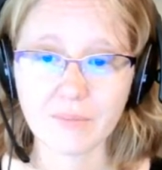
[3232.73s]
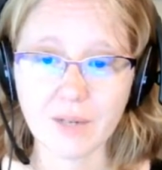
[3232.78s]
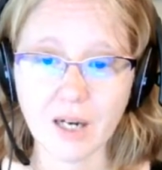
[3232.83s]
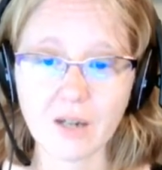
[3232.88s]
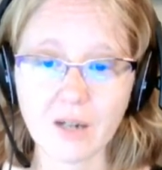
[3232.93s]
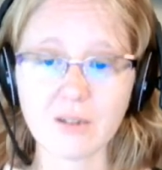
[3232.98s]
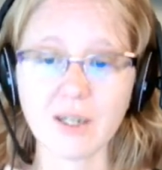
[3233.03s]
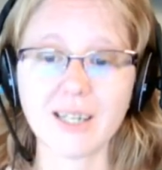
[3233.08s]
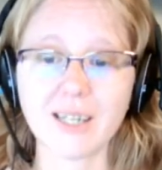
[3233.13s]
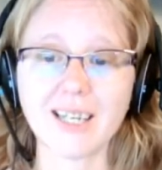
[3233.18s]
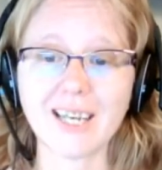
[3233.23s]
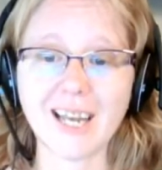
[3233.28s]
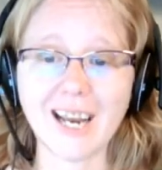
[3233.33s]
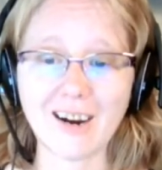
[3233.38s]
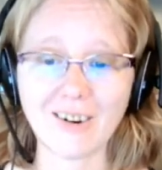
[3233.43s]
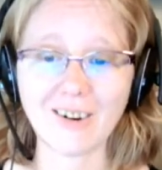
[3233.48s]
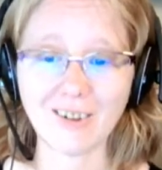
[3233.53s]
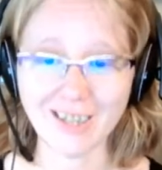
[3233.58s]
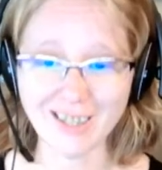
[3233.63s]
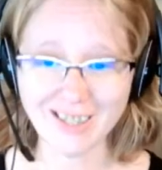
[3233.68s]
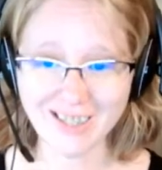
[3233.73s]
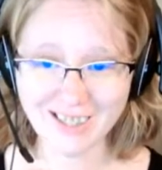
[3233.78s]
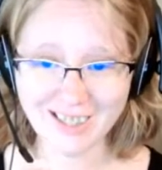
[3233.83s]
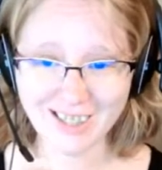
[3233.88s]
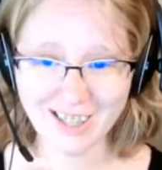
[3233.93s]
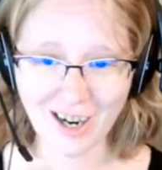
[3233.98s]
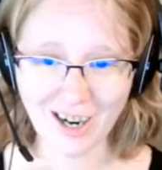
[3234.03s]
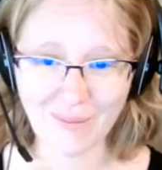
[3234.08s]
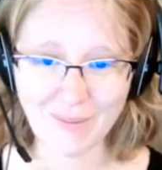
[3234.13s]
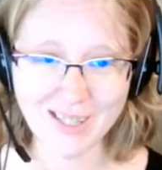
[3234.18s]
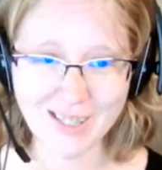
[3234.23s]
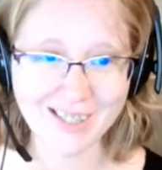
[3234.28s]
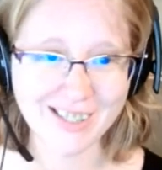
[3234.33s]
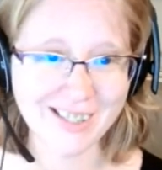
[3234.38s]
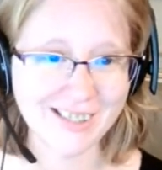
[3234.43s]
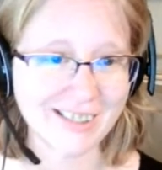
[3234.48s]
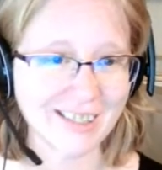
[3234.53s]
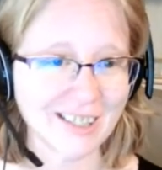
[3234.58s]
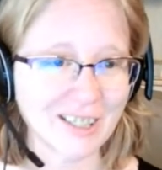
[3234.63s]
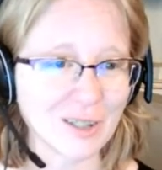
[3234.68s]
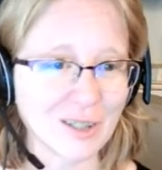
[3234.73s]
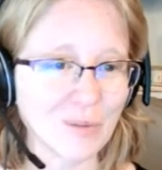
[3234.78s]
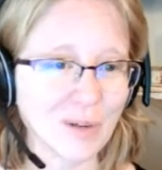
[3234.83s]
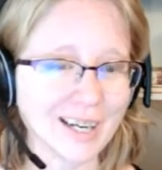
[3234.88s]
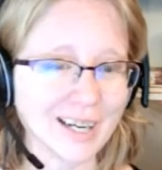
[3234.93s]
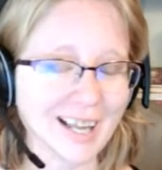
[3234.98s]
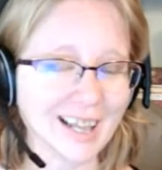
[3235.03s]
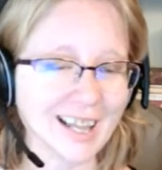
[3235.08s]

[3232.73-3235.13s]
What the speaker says: Oh, and Karen comments, this is a good one.